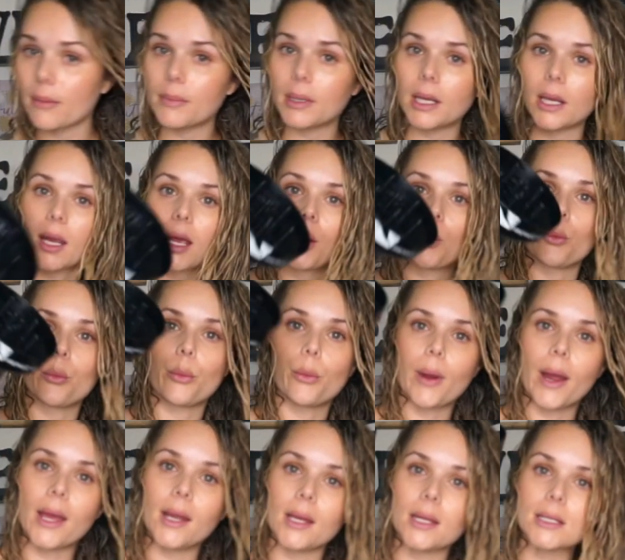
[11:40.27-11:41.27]
I'm going to get
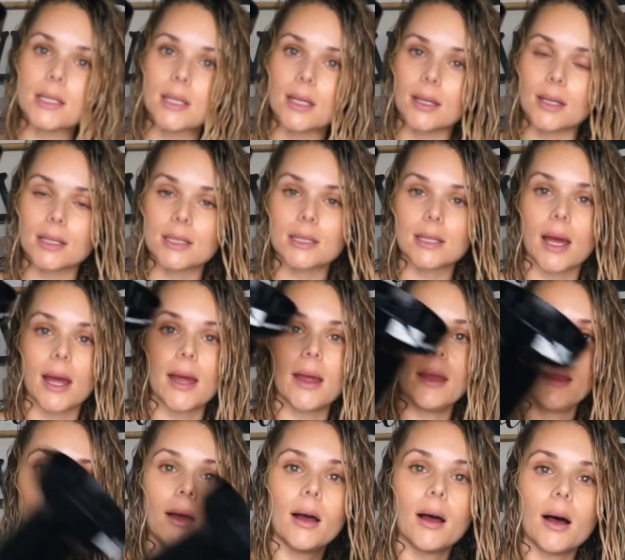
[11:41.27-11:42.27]
right into this guy.
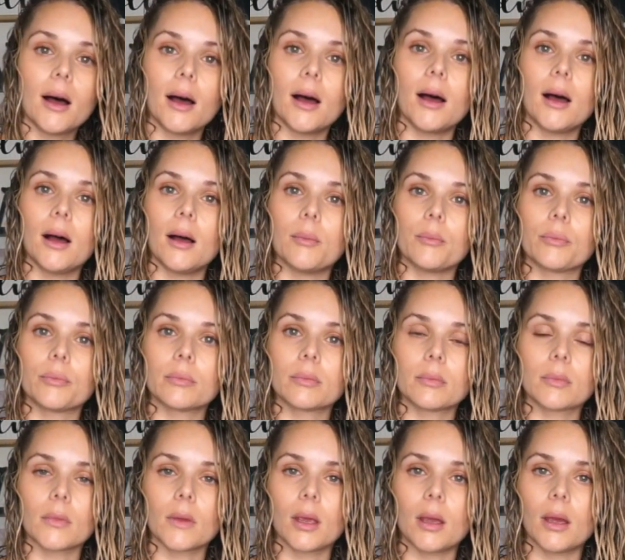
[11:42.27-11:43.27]

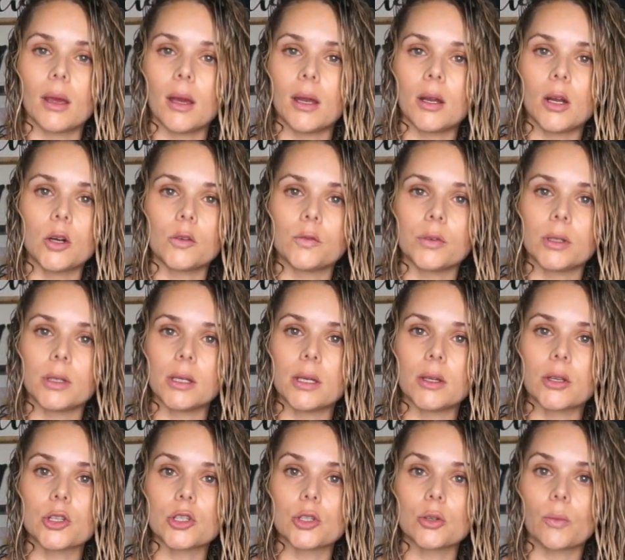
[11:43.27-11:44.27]
And hopefully
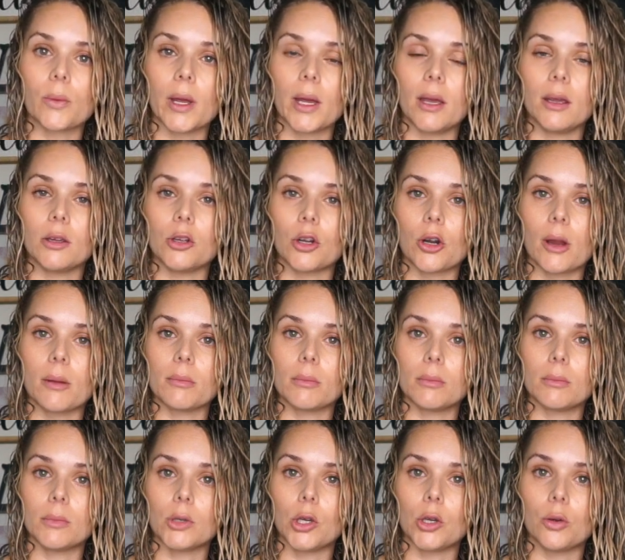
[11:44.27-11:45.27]
there's a way, you know,
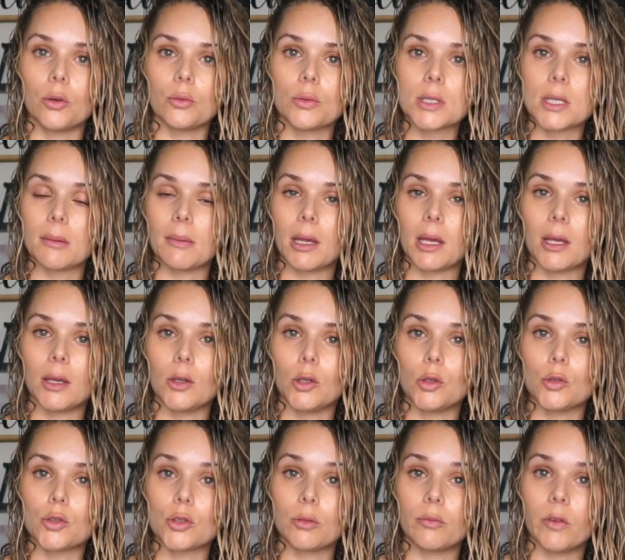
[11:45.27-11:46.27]
I'm new to making
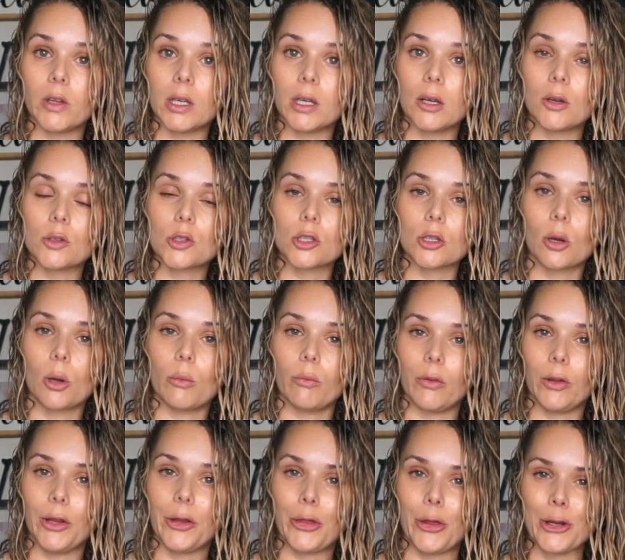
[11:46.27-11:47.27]
YouTube videos, so
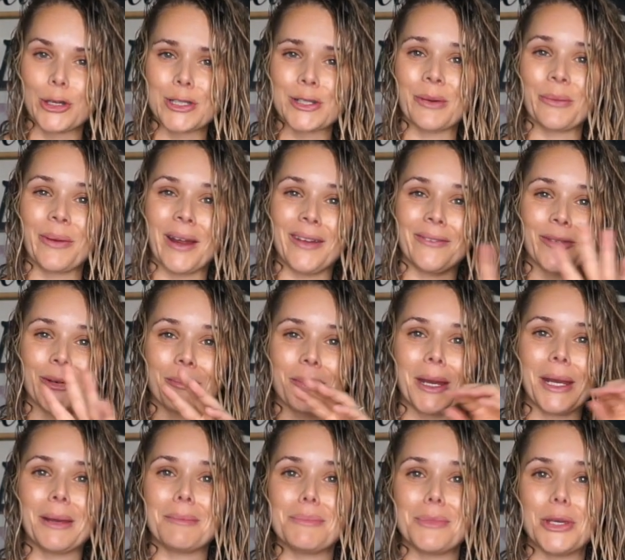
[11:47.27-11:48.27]
hopefully there's a way for me
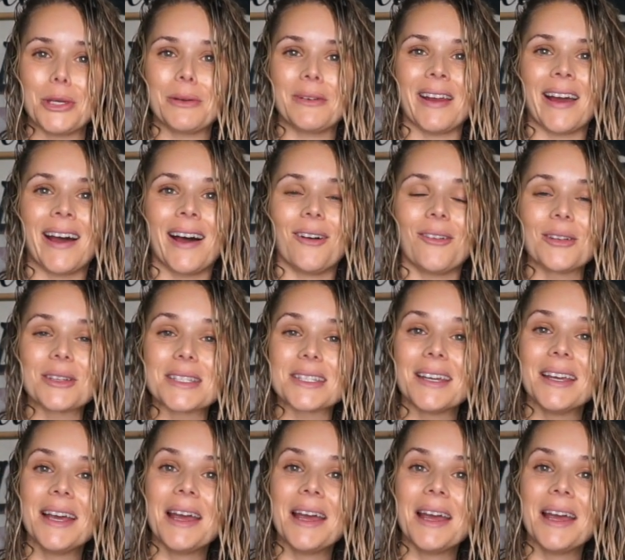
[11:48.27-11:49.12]
to mute out